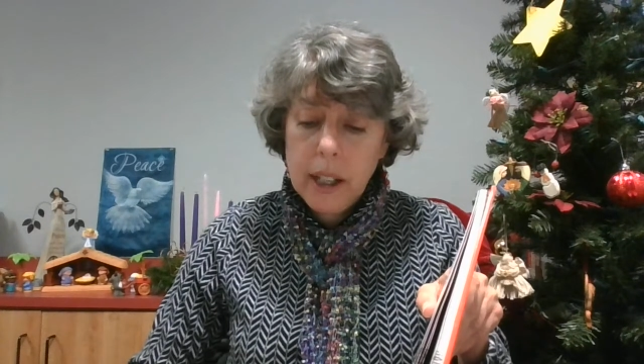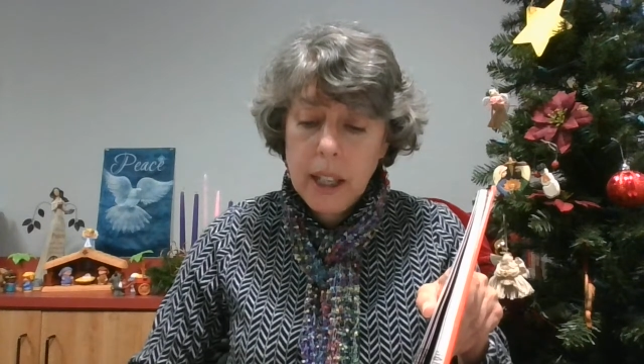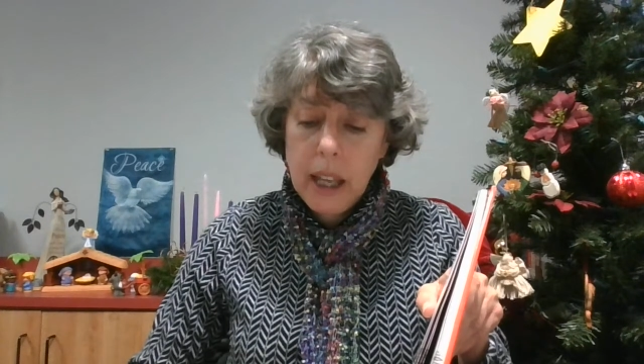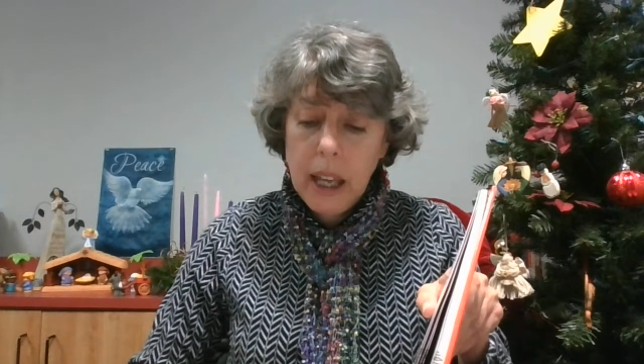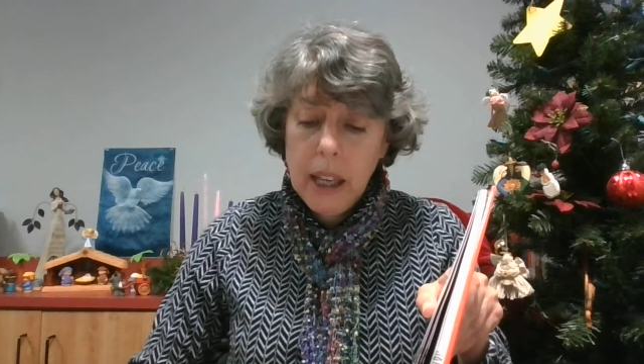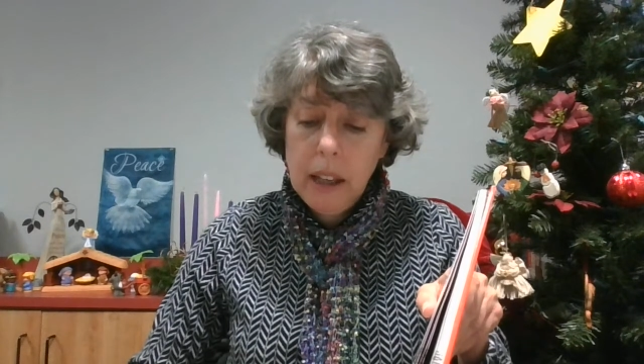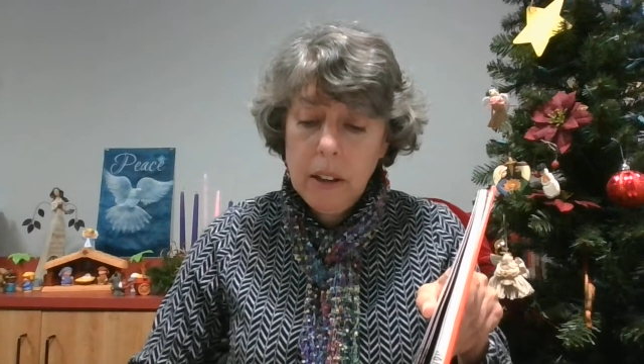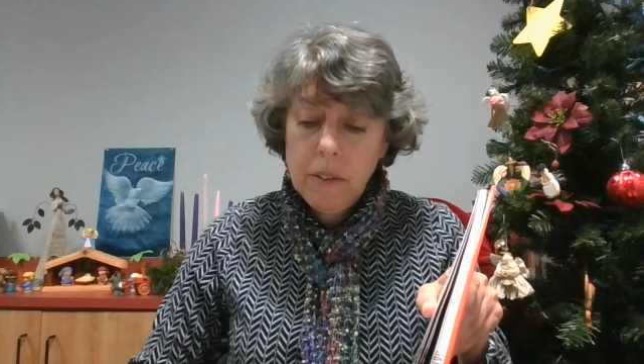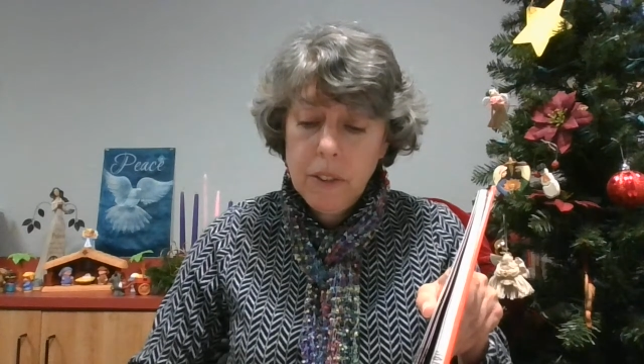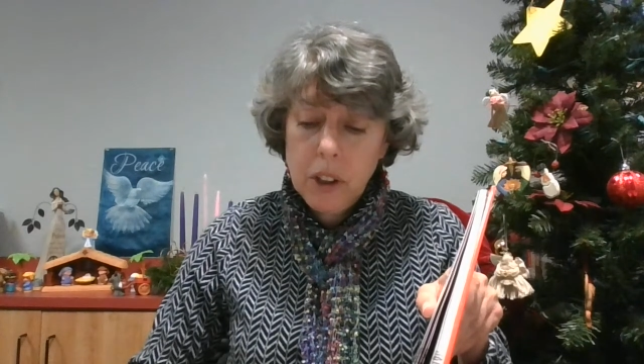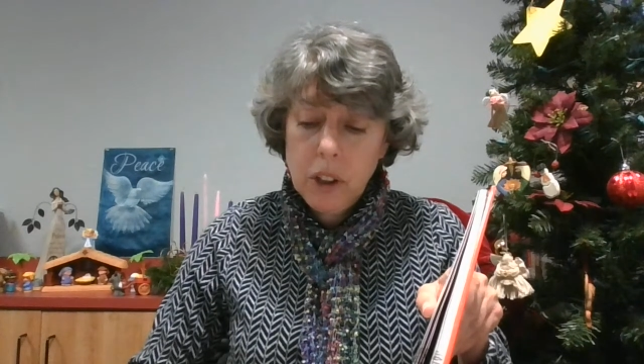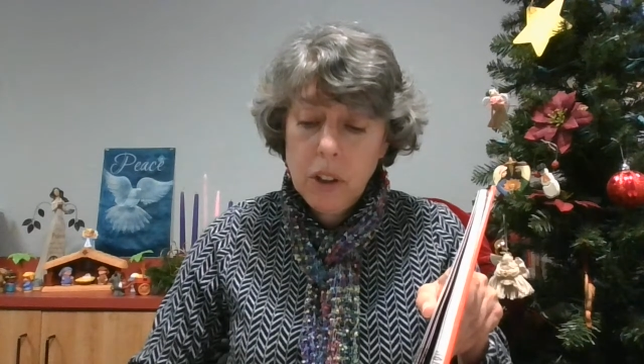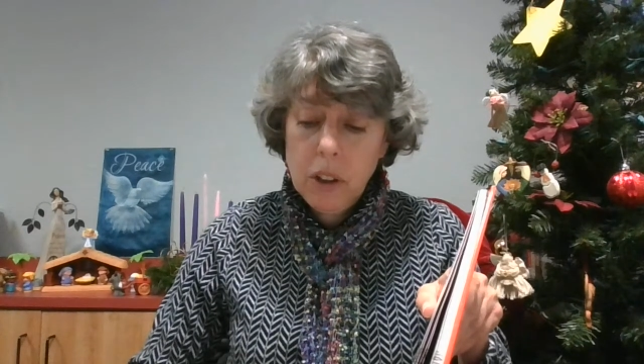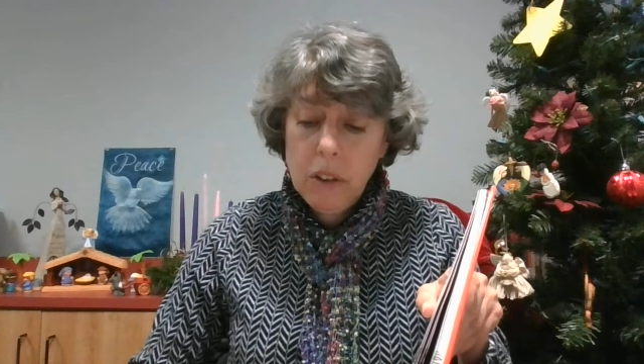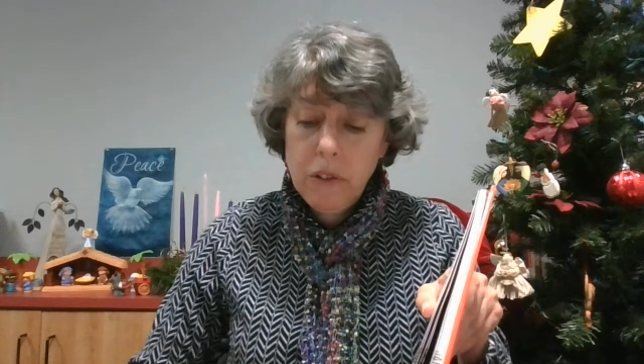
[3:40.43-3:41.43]
cave
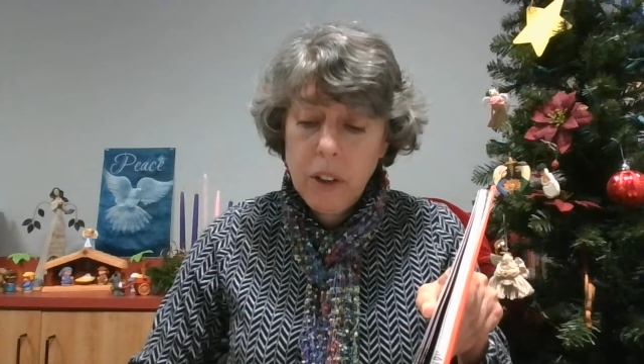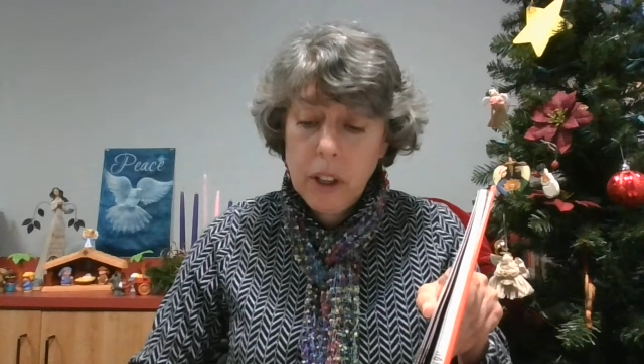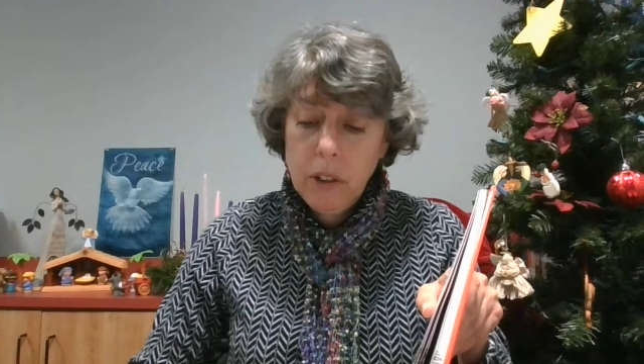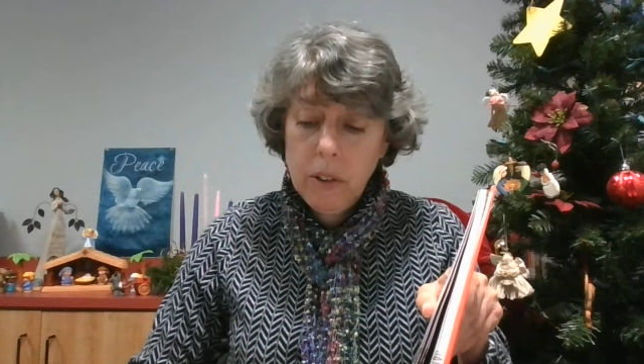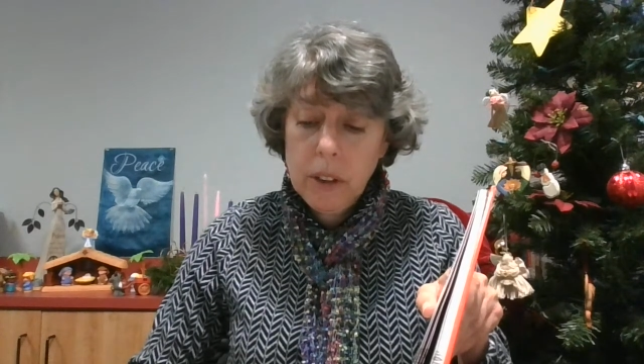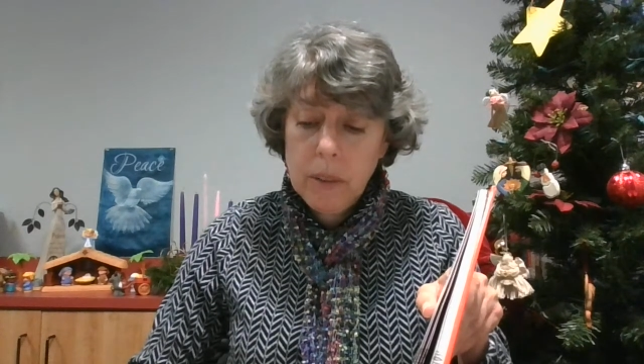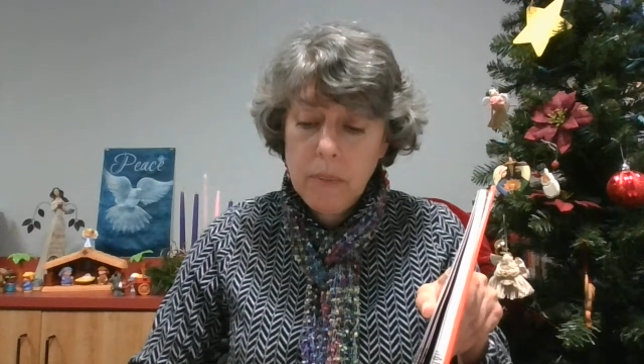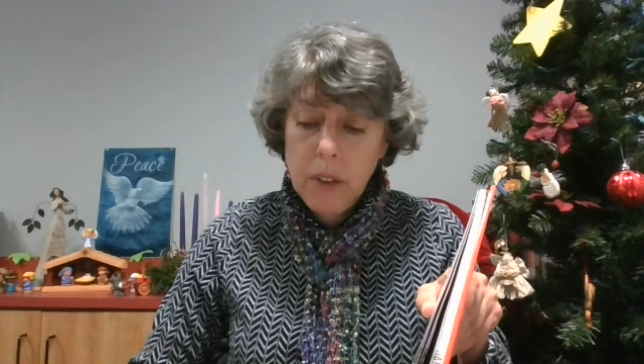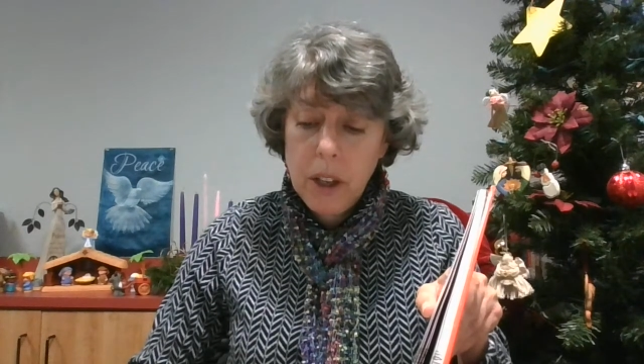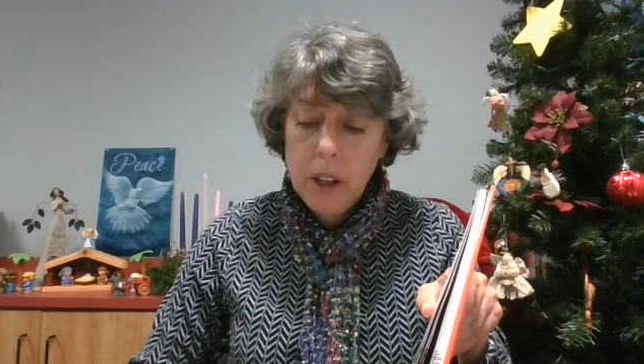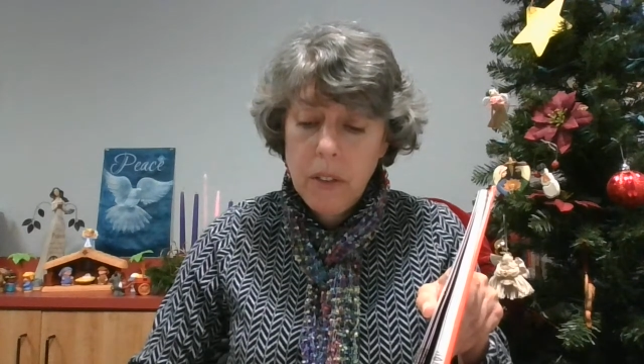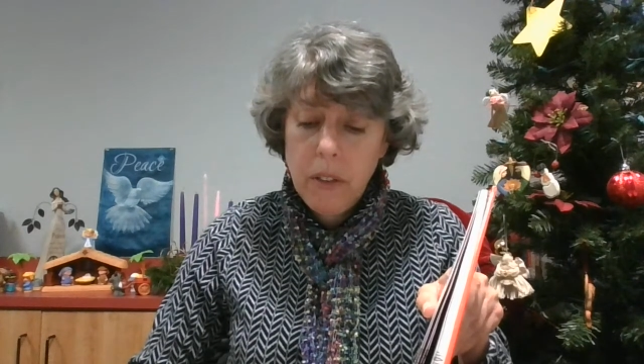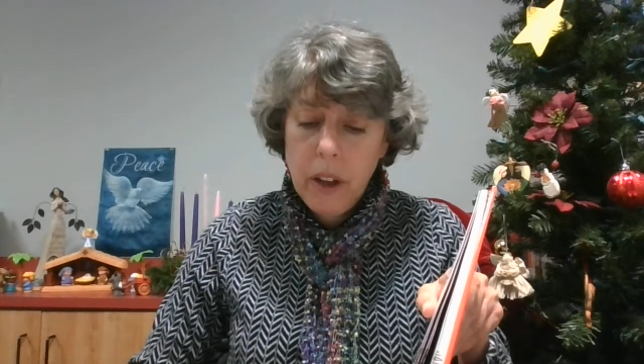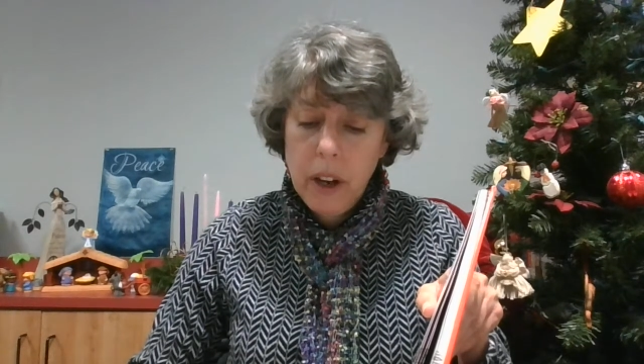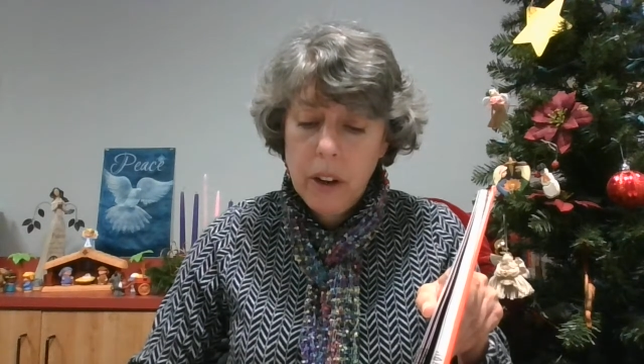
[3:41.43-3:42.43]
and could have killed him then
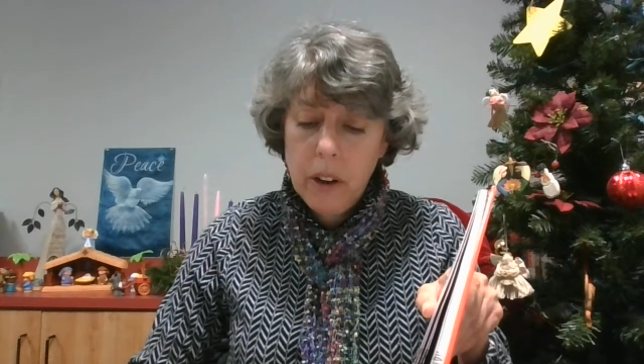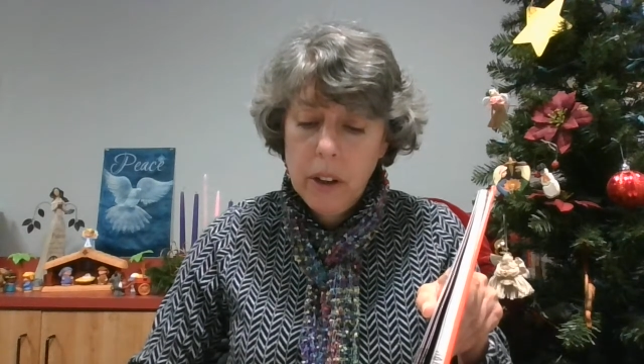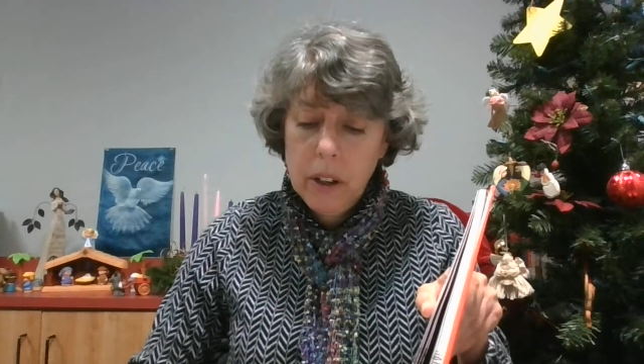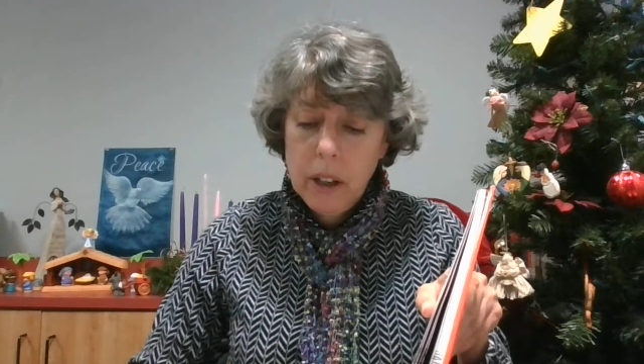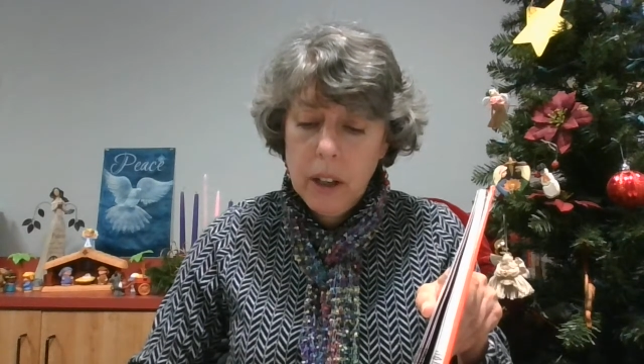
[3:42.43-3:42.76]
and there.